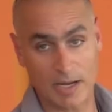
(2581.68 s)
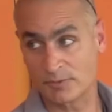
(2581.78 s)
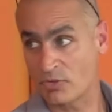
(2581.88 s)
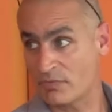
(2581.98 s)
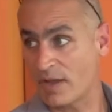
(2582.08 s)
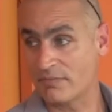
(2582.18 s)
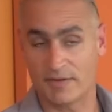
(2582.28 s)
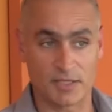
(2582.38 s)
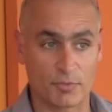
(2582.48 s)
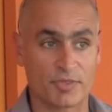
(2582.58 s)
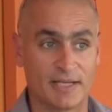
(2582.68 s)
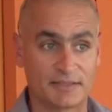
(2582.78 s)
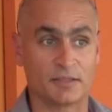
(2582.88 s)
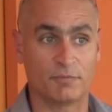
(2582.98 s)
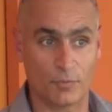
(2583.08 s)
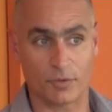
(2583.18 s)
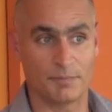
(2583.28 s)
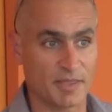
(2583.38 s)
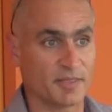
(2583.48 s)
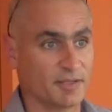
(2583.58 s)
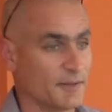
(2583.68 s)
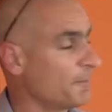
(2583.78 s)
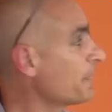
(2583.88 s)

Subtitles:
able to survive, and they were selected for, basically.